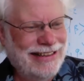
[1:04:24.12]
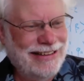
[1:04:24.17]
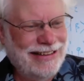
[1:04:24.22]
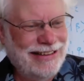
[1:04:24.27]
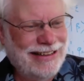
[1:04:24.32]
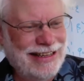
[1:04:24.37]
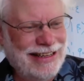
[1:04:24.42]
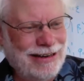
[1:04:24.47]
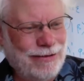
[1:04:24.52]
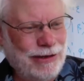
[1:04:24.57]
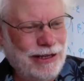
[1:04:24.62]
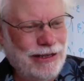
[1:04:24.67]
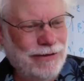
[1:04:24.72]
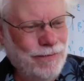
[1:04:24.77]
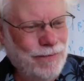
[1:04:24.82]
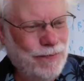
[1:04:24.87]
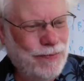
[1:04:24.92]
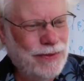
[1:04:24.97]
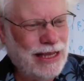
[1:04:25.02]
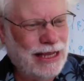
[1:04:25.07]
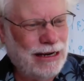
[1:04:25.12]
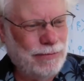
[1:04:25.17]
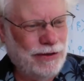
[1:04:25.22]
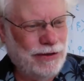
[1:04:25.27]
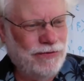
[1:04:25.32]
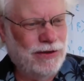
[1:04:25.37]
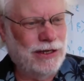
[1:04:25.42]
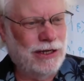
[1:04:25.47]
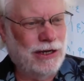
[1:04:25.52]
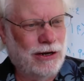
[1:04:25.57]
that'll be
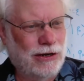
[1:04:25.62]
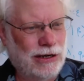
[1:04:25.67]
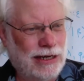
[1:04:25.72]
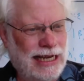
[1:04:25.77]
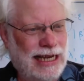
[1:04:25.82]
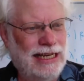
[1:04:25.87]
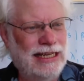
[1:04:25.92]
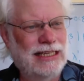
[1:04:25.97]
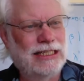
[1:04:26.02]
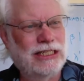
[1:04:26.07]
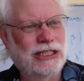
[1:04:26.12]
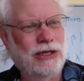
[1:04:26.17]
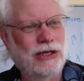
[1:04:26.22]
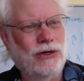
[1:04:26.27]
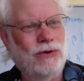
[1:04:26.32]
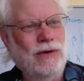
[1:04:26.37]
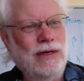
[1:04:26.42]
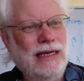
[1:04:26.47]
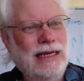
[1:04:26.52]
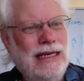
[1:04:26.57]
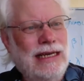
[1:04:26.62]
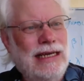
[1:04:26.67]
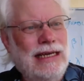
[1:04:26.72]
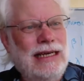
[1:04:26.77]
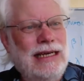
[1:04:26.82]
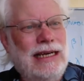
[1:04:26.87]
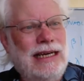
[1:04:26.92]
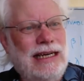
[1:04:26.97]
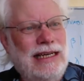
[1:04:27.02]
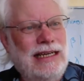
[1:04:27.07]
fun to look at. So
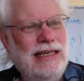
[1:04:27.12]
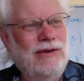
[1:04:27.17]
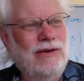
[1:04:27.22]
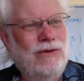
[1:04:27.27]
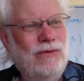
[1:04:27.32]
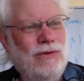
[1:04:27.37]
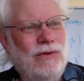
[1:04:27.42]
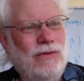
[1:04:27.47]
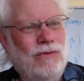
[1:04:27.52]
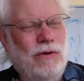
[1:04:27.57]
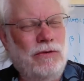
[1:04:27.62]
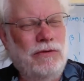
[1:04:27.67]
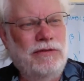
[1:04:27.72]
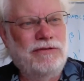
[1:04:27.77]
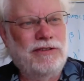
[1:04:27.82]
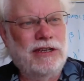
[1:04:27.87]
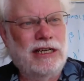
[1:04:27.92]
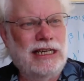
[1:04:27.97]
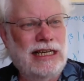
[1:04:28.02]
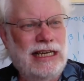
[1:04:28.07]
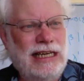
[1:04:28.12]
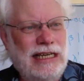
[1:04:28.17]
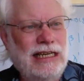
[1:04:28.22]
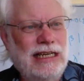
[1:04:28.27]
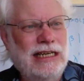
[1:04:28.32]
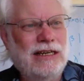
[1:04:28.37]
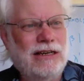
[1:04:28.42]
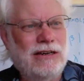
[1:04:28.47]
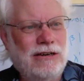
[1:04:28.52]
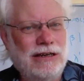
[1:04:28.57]
what we've done
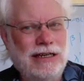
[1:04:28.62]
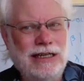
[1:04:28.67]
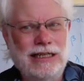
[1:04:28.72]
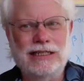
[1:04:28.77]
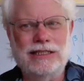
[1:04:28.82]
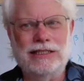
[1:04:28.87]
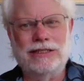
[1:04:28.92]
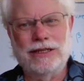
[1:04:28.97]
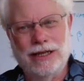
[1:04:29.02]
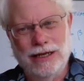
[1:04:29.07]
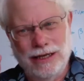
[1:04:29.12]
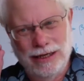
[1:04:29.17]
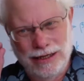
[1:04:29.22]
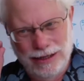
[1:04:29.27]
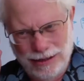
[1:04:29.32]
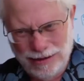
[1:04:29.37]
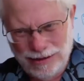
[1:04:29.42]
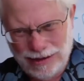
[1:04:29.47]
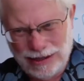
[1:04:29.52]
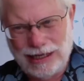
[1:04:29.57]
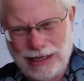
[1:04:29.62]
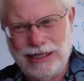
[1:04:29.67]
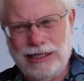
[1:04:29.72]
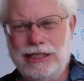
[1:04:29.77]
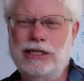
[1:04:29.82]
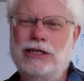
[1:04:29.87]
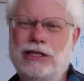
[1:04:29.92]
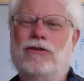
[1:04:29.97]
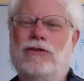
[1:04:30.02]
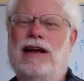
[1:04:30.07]
here is in
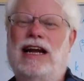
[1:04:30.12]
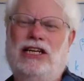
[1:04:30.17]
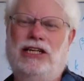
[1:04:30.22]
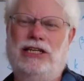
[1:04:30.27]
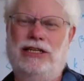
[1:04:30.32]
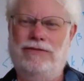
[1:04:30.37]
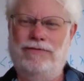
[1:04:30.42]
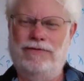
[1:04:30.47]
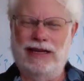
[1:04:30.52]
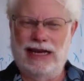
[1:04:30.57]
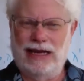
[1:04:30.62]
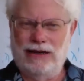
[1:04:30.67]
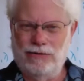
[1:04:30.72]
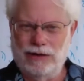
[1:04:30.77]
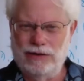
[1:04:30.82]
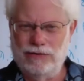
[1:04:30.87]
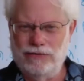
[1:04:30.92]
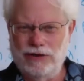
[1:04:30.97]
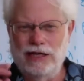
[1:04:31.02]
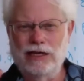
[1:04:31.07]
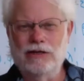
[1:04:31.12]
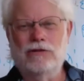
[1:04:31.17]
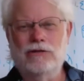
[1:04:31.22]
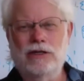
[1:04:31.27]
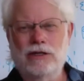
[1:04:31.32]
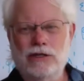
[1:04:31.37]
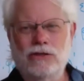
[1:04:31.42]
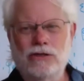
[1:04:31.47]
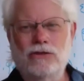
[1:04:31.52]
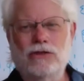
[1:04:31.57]
the direction of that. We've
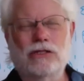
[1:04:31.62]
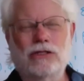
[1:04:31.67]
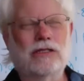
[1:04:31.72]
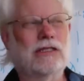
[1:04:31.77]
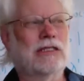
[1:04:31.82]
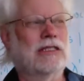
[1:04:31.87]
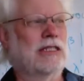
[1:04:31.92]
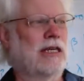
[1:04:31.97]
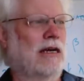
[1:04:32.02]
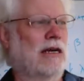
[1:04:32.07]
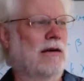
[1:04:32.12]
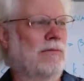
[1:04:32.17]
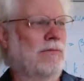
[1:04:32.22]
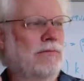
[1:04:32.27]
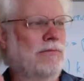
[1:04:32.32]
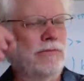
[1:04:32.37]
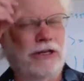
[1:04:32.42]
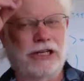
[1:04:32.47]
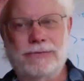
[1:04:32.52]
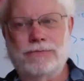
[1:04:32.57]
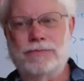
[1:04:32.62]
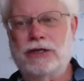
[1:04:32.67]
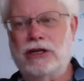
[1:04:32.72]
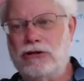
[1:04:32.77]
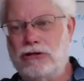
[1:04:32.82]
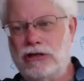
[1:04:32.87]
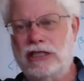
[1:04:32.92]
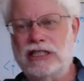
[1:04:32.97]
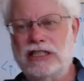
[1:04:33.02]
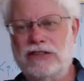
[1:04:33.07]
introduced some
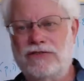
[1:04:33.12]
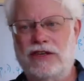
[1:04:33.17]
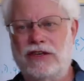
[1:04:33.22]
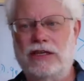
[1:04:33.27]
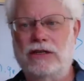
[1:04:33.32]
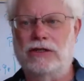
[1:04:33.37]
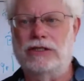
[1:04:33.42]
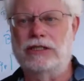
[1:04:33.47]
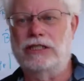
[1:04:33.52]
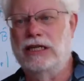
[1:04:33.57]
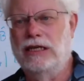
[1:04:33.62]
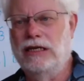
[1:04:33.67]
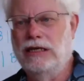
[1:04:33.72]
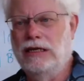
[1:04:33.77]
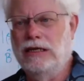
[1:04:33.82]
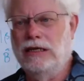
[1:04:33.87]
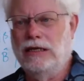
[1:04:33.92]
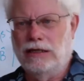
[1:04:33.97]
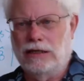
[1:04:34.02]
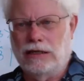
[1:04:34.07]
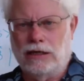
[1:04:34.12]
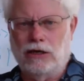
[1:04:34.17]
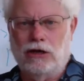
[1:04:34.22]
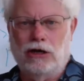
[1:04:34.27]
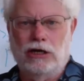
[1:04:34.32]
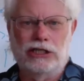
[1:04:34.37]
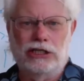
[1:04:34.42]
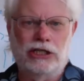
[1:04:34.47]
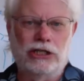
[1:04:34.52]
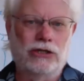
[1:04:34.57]
spurious fields, the
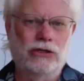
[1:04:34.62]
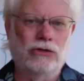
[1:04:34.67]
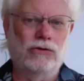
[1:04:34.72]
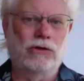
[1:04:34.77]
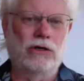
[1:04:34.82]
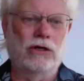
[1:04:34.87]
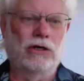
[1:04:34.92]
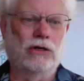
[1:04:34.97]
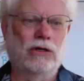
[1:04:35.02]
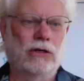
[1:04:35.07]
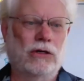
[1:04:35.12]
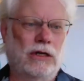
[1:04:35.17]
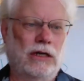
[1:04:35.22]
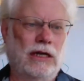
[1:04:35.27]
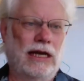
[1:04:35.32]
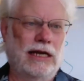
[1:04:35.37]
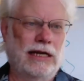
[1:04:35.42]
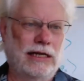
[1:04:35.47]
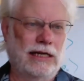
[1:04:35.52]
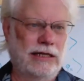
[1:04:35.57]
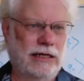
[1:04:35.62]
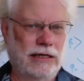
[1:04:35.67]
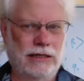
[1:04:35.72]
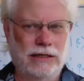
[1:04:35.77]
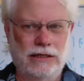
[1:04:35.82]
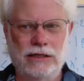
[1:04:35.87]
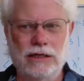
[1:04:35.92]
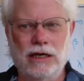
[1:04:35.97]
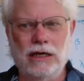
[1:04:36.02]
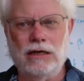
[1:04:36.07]
longitudinal and
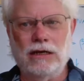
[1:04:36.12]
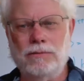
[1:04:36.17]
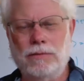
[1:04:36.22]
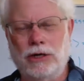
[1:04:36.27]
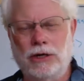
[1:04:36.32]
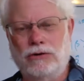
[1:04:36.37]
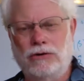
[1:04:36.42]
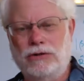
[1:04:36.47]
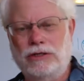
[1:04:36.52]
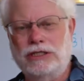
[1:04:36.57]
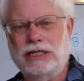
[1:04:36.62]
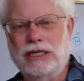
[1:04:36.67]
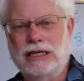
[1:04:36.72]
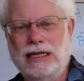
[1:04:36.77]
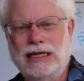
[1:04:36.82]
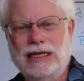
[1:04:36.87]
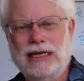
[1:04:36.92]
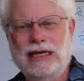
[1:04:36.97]
null modes,